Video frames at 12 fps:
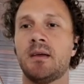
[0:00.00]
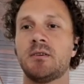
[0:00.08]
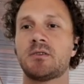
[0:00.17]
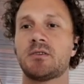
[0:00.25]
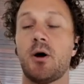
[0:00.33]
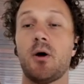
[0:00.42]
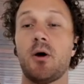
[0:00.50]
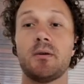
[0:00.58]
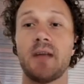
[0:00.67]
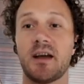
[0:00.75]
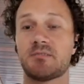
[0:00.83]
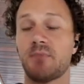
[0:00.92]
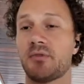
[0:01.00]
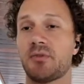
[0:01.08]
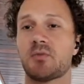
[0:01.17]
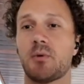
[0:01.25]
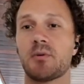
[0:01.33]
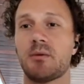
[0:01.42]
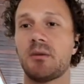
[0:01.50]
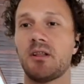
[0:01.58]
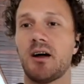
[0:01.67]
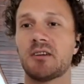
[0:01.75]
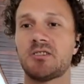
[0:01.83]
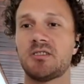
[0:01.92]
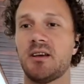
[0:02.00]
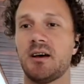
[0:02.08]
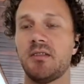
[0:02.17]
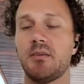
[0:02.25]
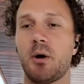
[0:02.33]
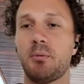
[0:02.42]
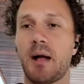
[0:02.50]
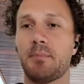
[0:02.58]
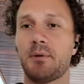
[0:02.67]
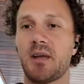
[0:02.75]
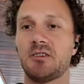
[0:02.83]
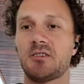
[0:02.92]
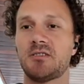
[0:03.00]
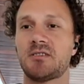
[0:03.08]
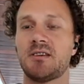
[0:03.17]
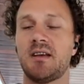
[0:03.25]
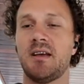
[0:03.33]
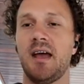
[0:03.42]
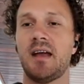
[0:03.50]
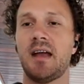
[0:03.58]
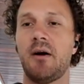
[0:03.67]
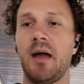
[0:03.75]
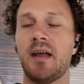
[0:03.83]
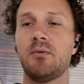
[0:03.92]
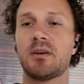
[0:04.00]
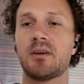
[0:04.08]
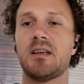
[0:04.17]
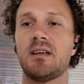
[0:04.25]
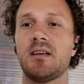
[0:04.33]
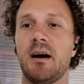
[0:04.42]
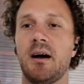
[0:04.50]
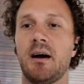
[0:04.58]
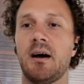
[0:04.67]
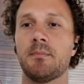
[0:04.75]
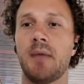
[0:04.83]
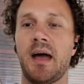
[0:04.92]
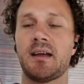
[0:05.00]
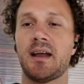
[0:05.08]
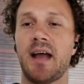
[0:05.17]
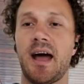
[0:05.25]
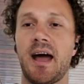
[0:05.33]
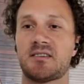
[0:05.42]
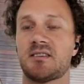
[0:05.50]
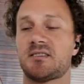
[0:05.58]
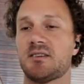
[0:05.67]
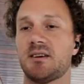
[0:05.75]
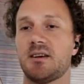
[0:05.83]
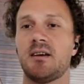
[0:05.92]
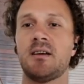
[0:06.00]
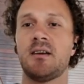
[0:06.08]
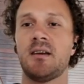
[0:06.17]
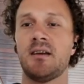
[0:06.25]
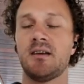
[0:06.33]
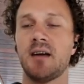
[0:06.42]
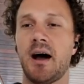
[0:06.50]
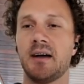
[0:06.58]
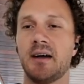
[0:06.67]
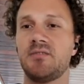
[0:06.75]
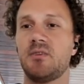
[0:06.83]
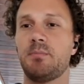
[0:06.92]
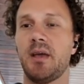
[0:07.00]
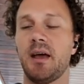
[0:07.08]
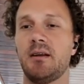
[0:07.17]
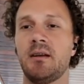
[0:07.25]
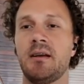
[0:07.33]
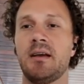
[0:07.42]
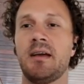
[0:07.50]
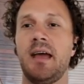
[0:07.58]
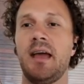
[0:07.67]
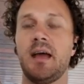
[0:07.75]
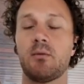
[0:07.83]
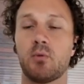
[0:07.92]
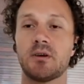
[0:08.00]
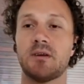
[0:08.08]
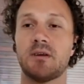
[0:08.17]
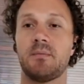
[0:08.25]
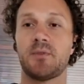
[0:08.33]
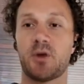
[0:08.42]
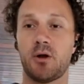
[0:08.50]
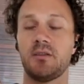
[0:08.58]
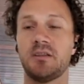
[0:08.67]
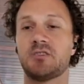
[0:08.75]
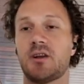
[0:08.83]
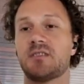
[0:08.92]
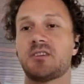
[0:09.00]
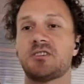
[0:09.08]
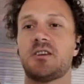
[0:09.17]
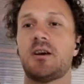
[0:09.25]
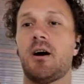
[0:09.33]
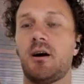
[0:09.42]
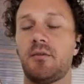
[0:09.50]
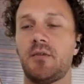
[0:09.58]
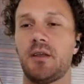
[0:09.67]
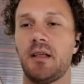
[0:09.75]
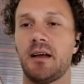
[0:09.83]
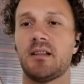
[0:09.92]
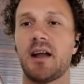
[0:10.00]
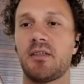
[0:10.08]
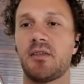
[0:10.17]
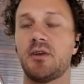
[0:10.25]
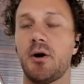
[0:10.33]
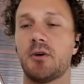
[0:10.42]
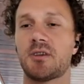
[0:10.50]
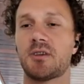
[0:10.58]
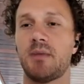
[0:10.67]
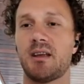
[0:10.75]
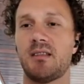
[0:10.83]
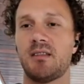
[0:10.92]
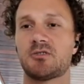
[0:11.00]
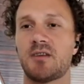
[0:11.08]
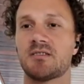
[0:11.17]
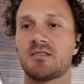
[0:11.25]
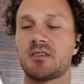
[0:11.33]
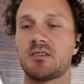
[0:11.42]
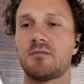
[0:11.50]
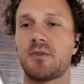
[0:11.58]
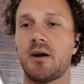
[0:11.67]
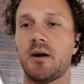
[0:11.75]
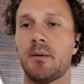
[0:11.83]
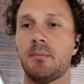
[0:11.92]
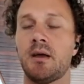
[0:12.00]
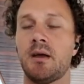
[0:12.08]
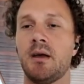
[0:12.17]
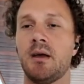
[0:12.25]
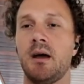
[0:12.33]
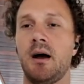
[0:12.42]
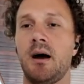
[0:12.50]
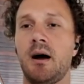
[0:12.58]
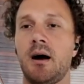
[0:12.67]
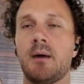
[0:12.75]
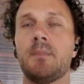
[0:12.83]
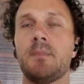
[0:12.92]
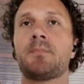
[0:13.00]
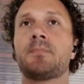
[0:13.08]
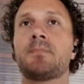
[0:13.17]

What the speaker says: So next month is when we're going to be launching the mobile applications, and now anyone can get access to DVPN. And we're currently transitioning a lot of the nodes are making their transition from Ethereum